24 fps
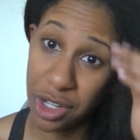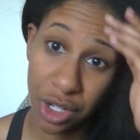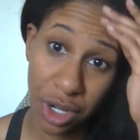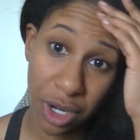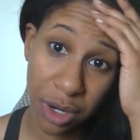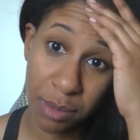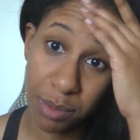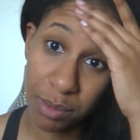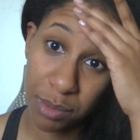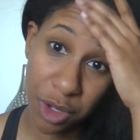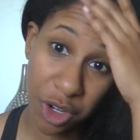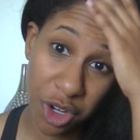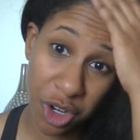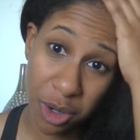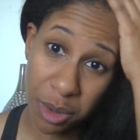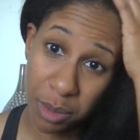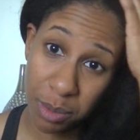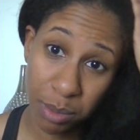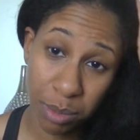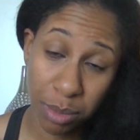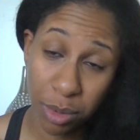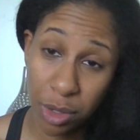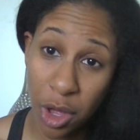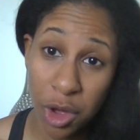Your, your
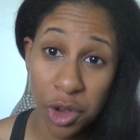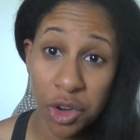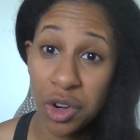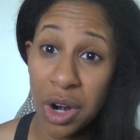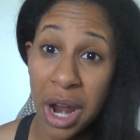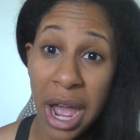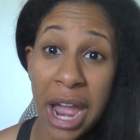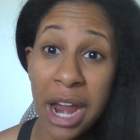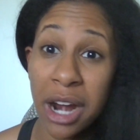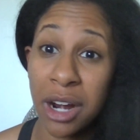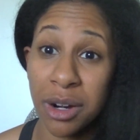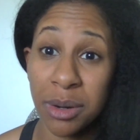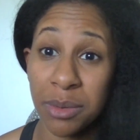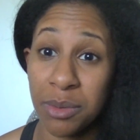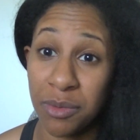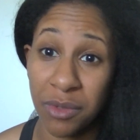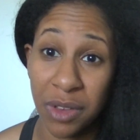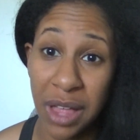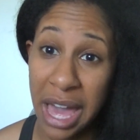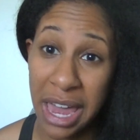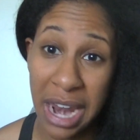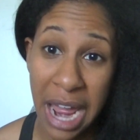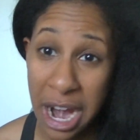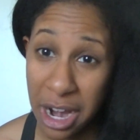blow dryer
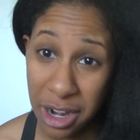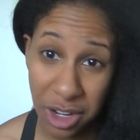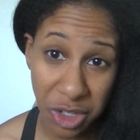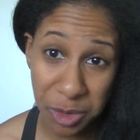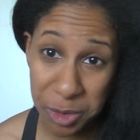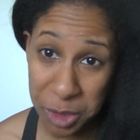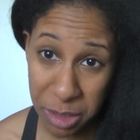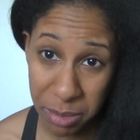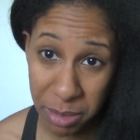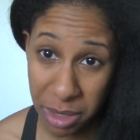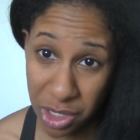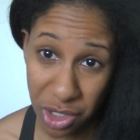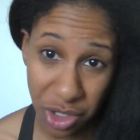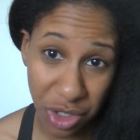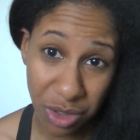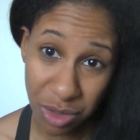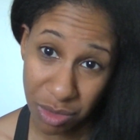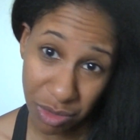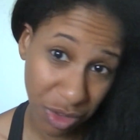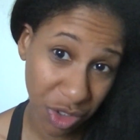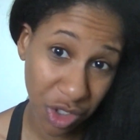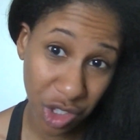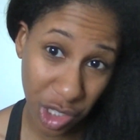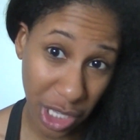flat iron is pretty much
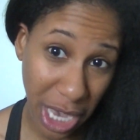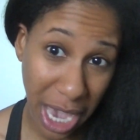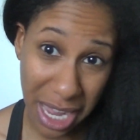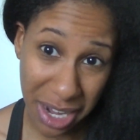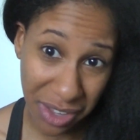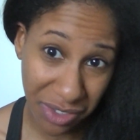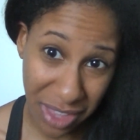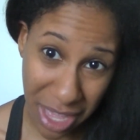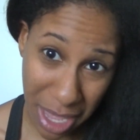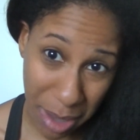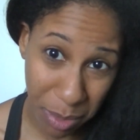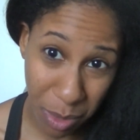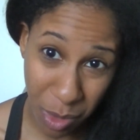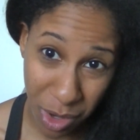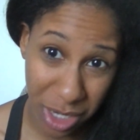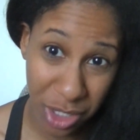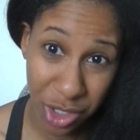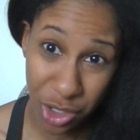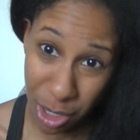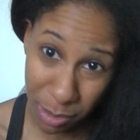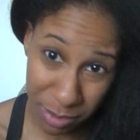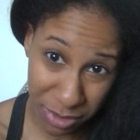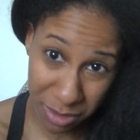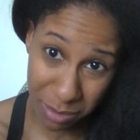shot at that point in
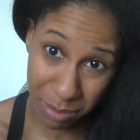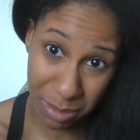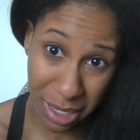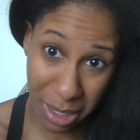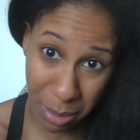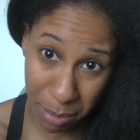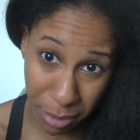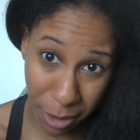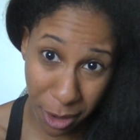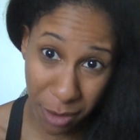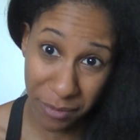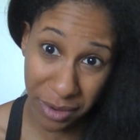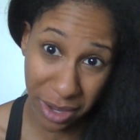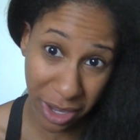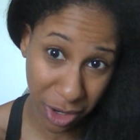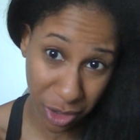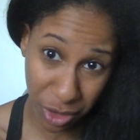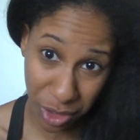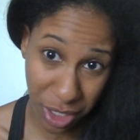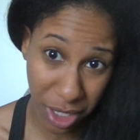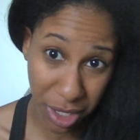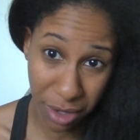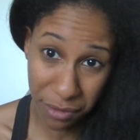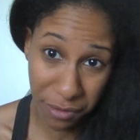terms of being perfect or
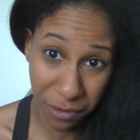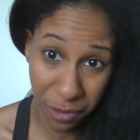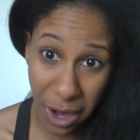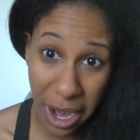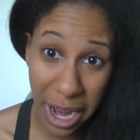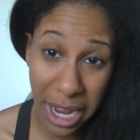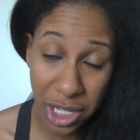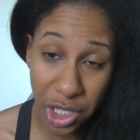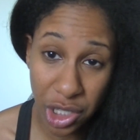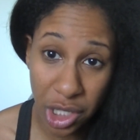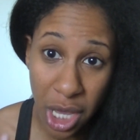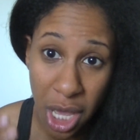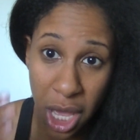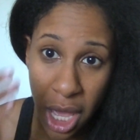looking fresh.